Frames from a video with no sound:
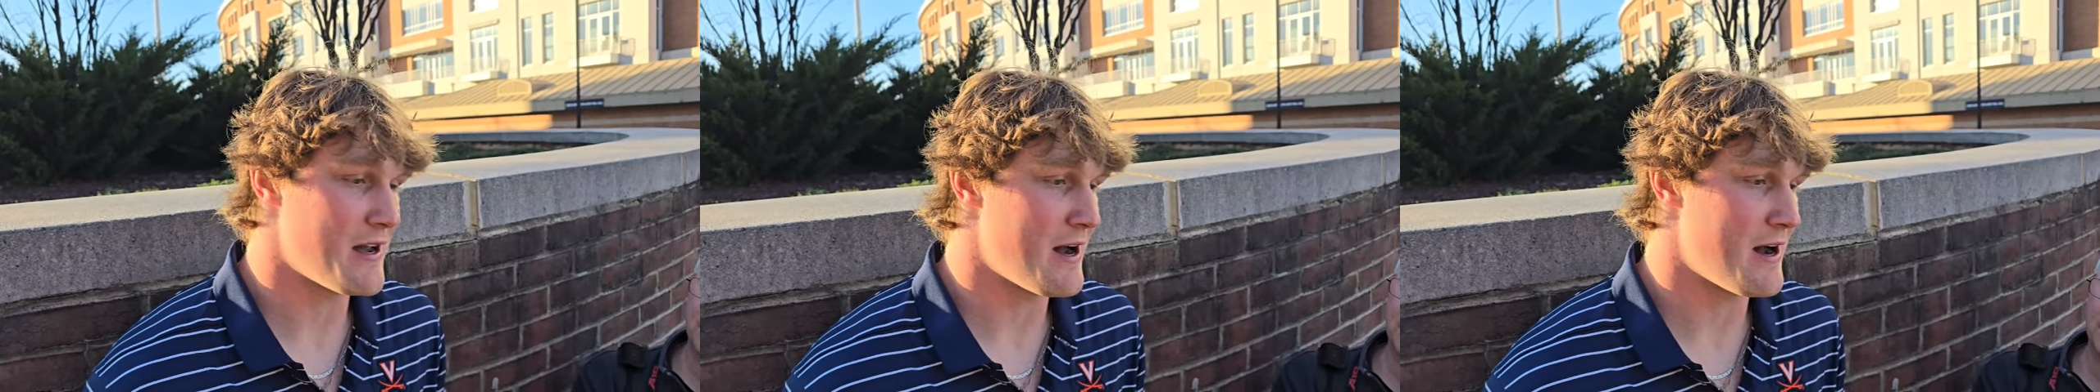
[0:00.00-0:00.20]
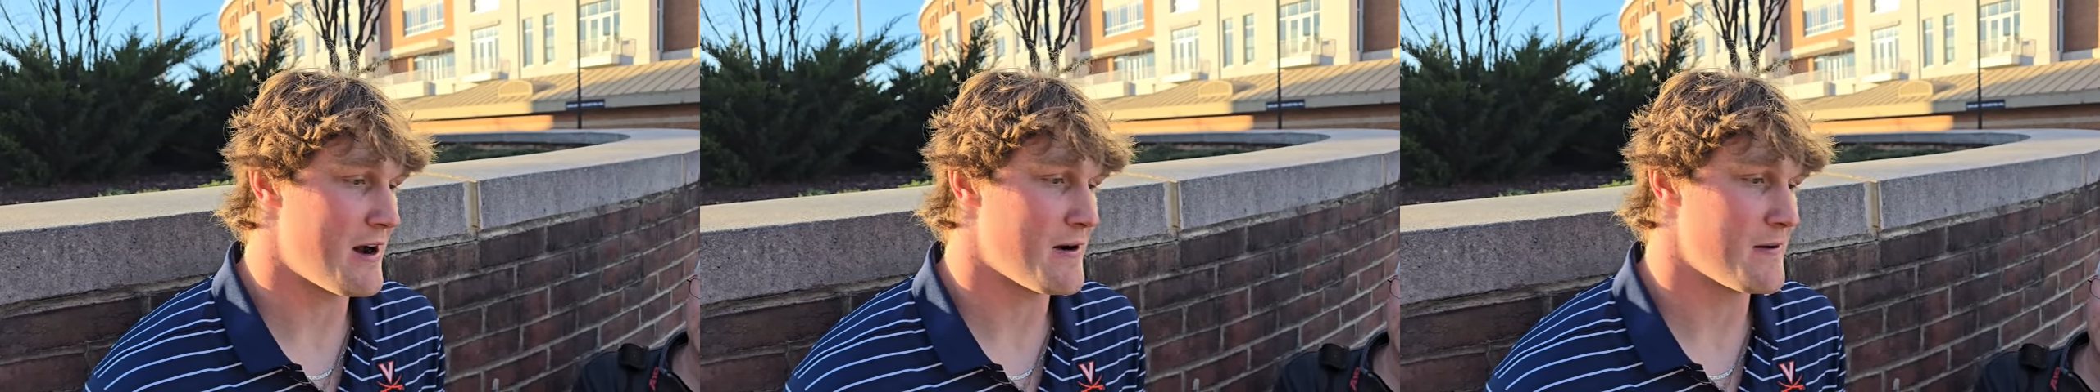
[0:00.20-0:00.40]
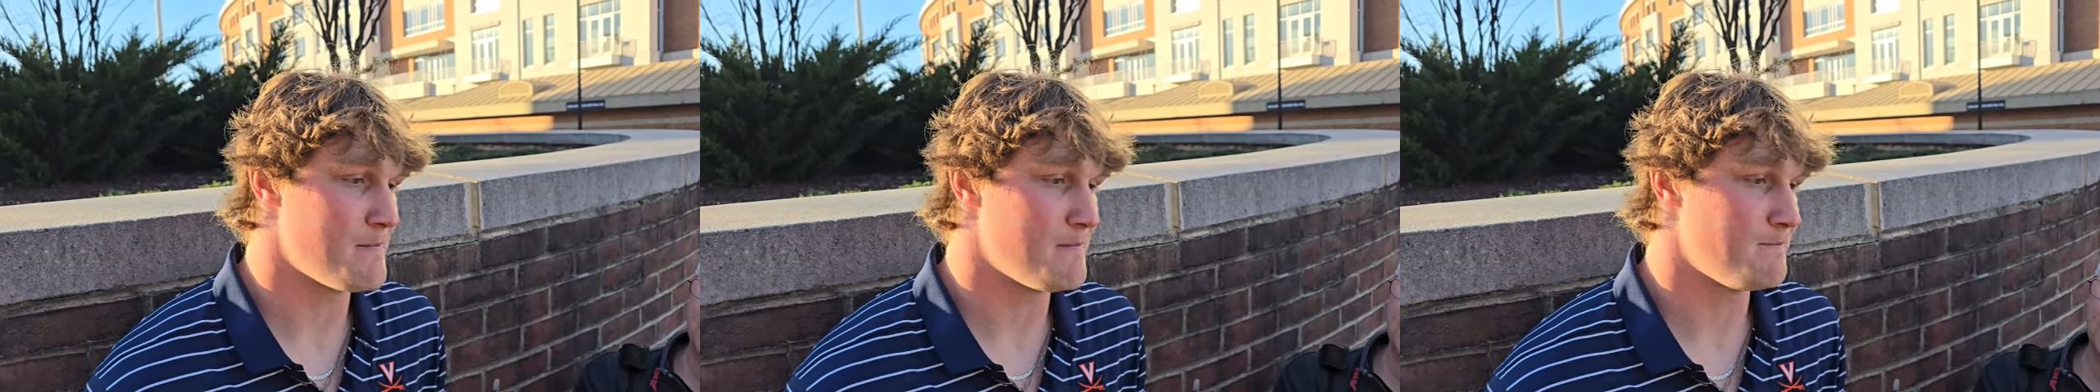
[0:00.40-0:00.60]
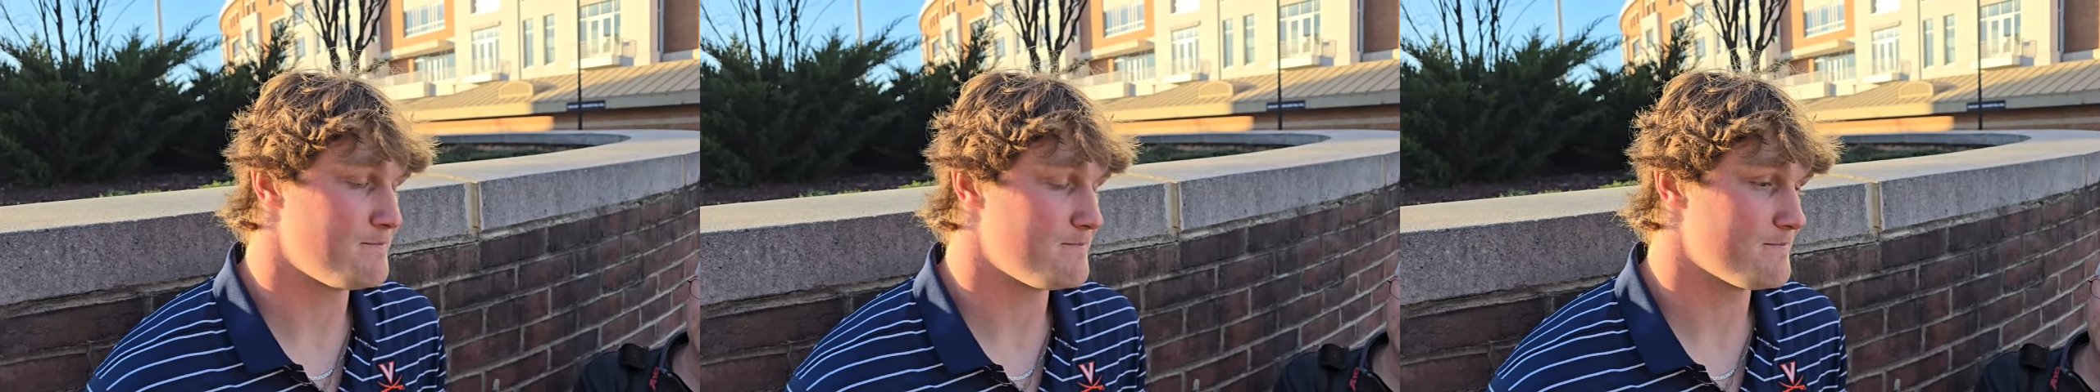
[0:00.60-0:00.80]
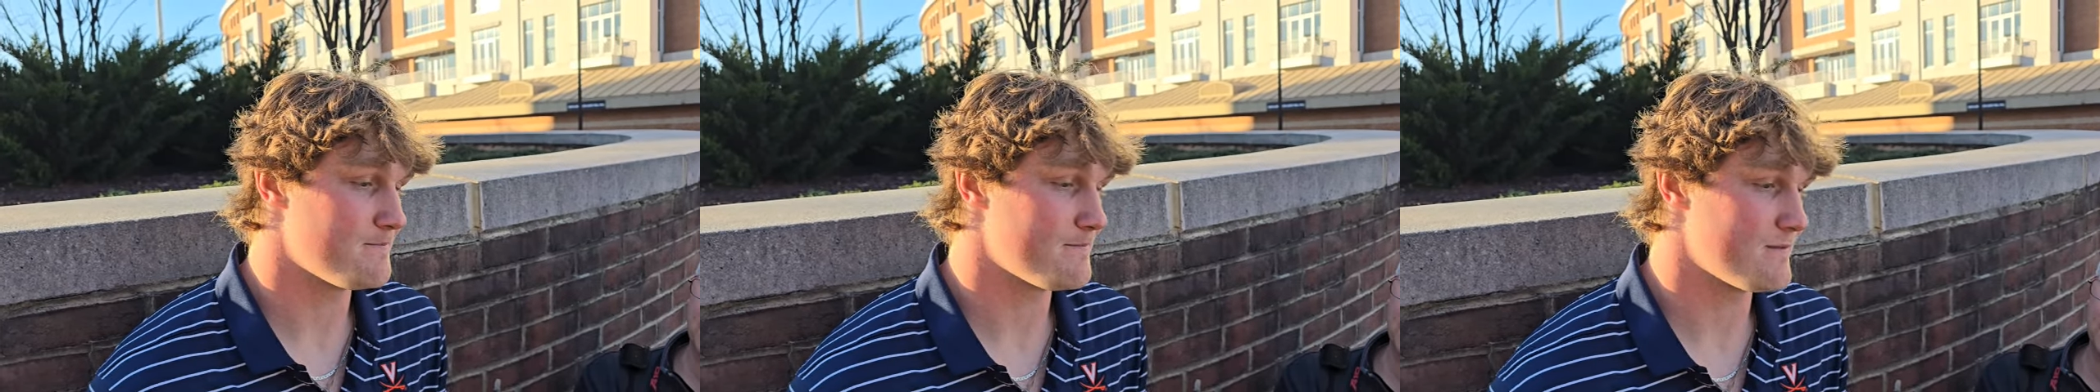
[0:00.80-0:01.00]
Um,
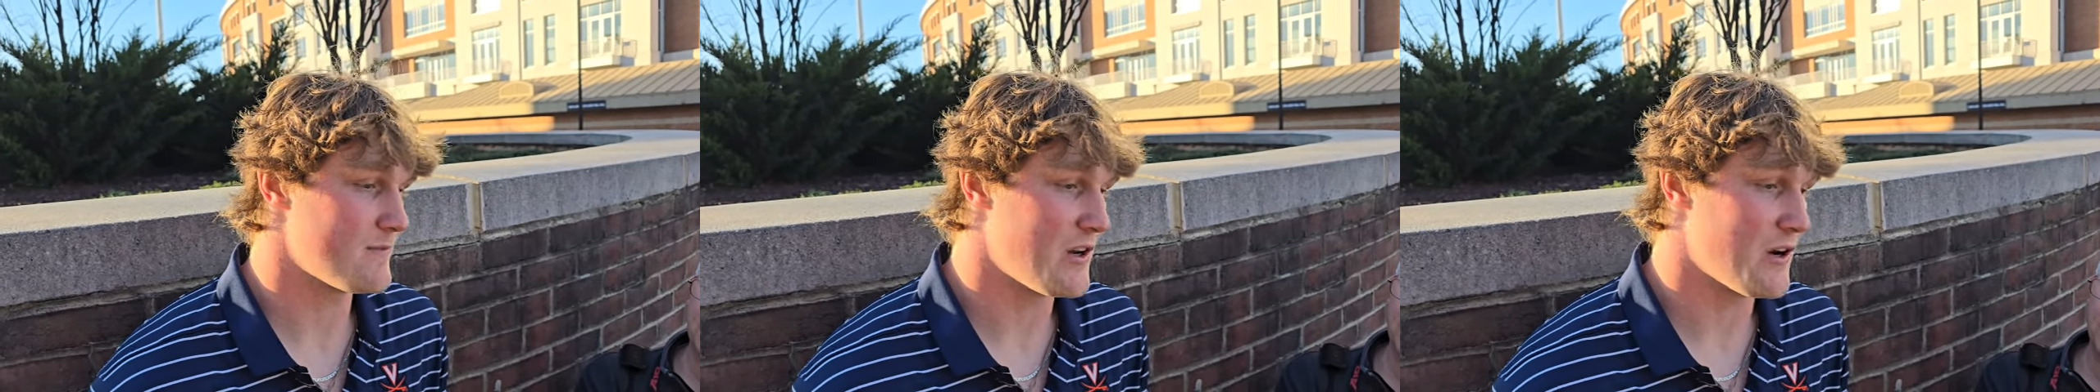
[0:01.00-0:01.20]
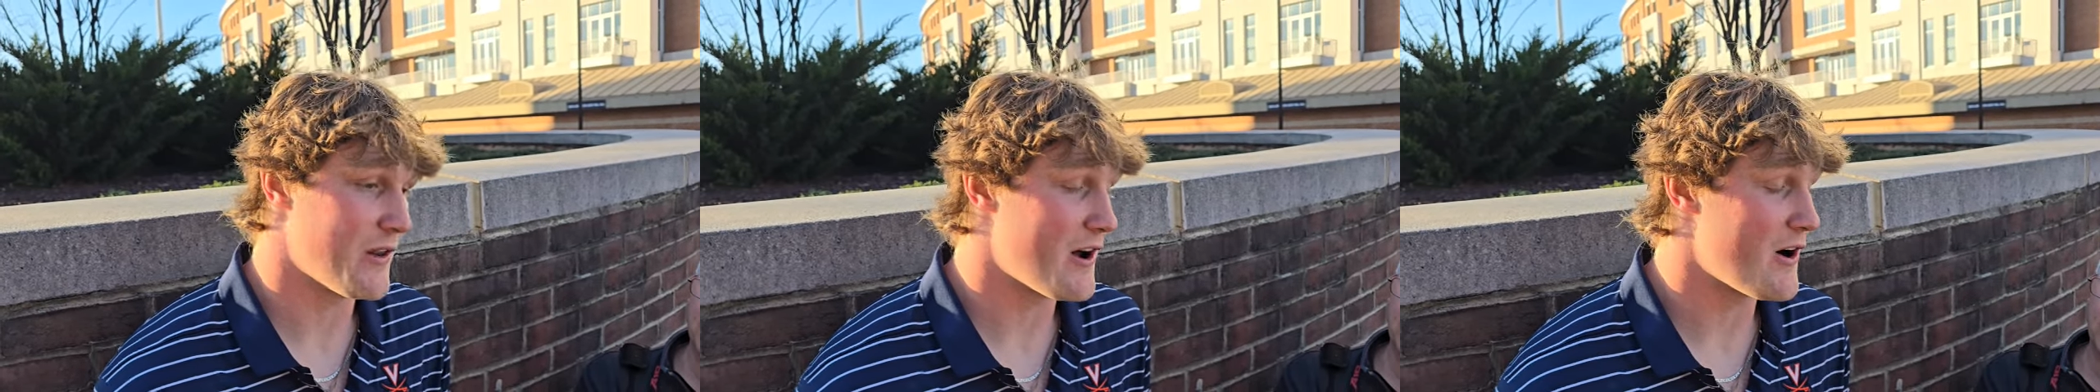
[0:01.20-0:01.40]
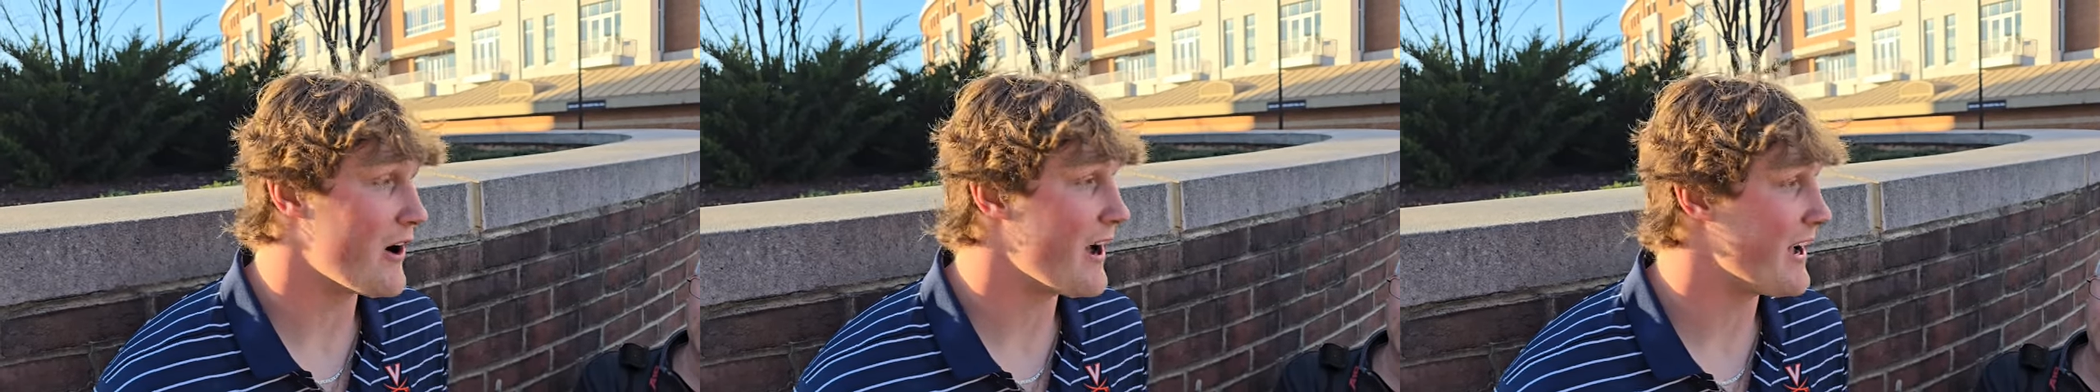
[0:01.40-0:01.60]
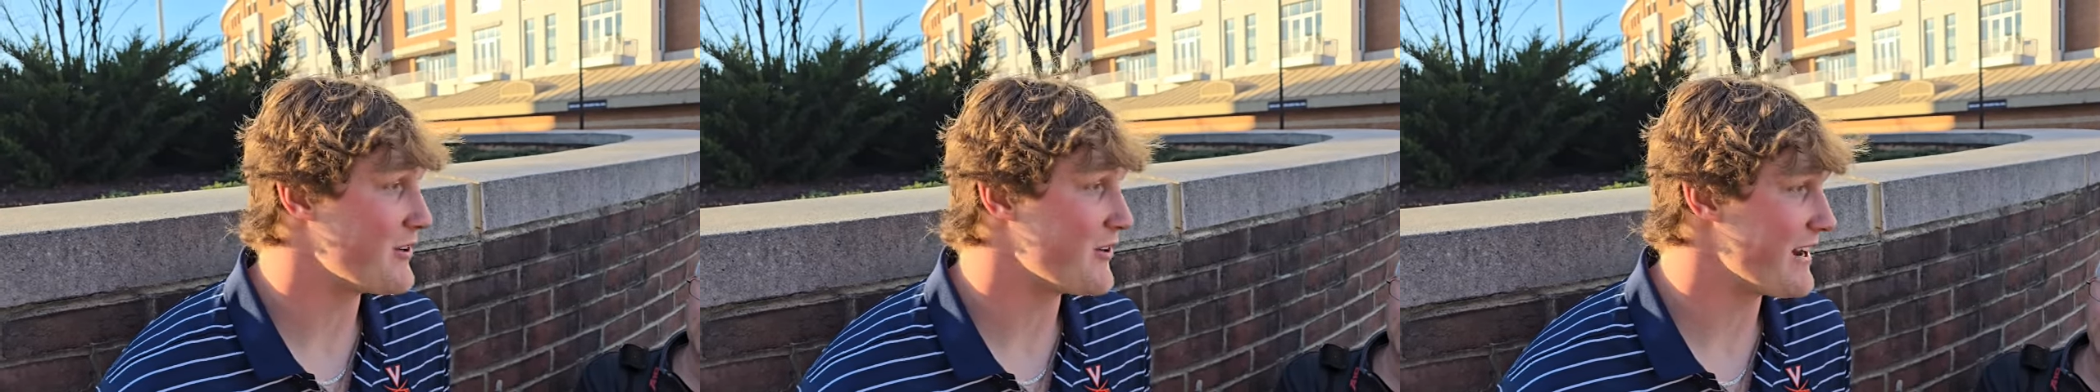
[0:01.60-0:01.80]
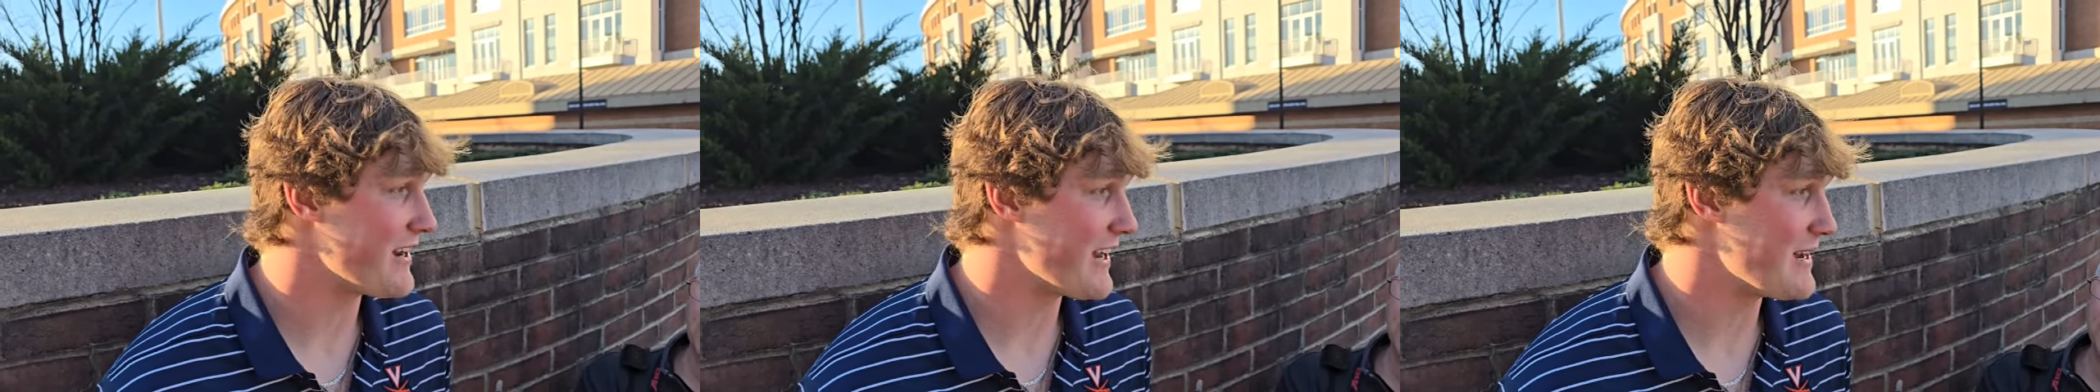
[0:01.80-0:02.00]
you know they all had
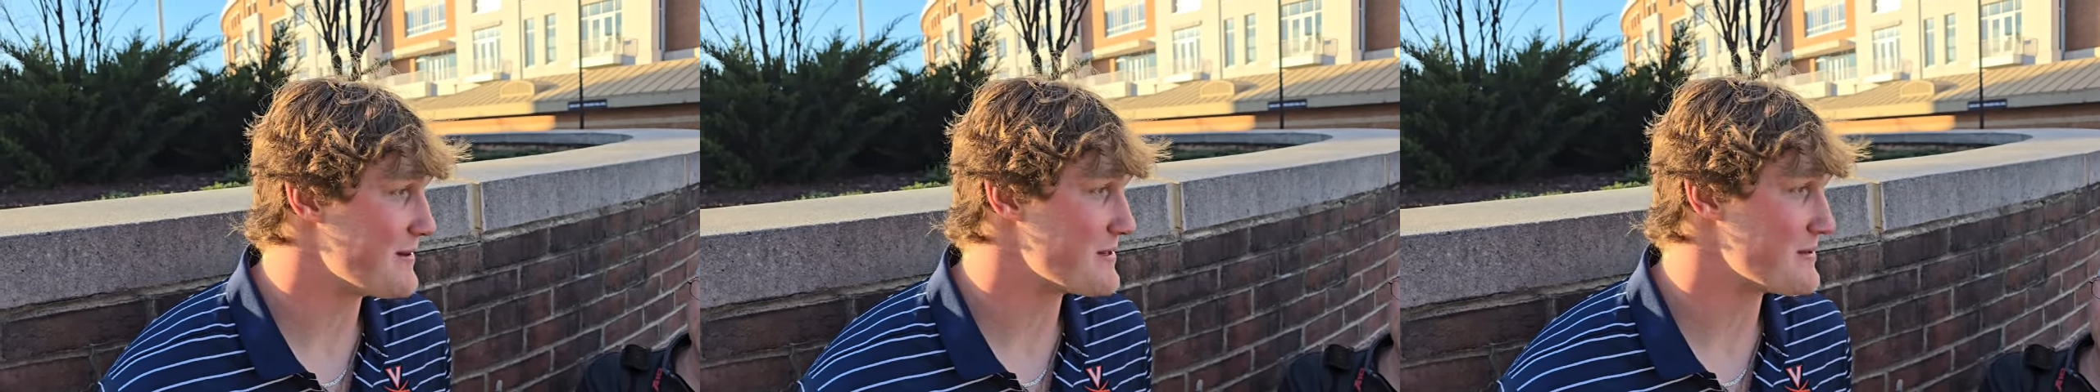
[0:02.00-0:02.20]
great games